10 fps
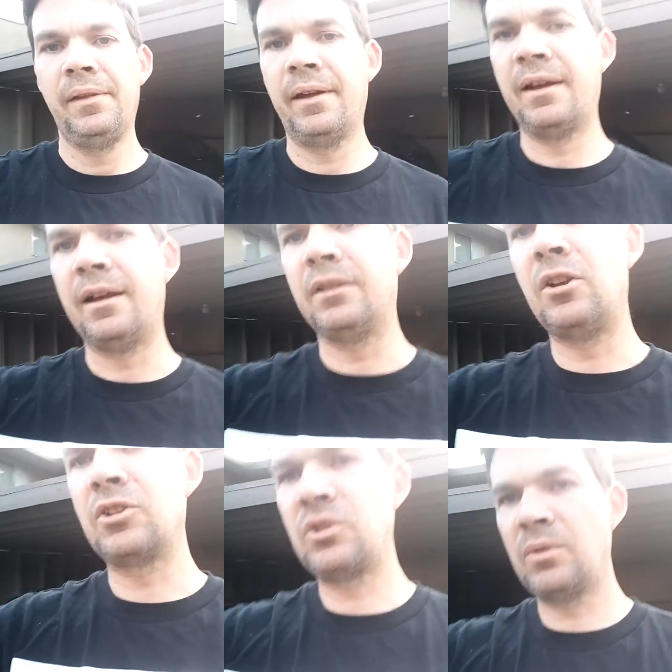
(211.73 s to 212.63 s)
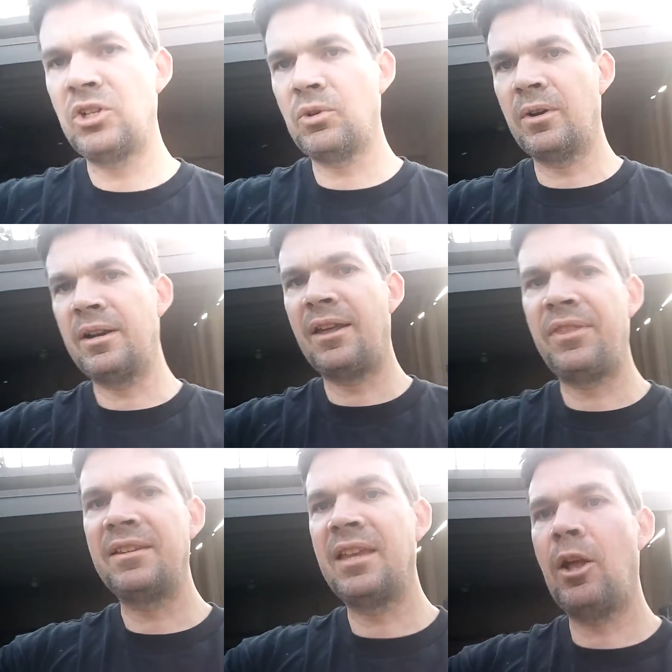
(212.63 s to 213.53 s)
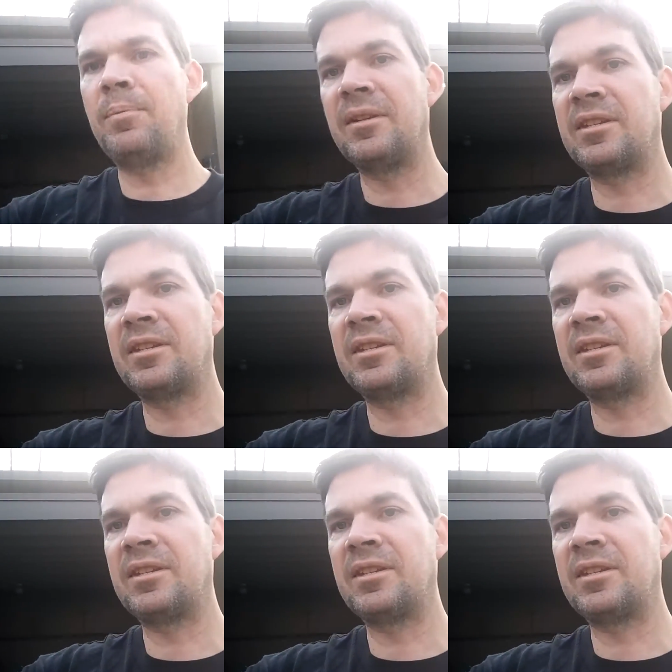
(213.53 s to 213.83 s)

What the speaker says: Long story short, nothing's helped.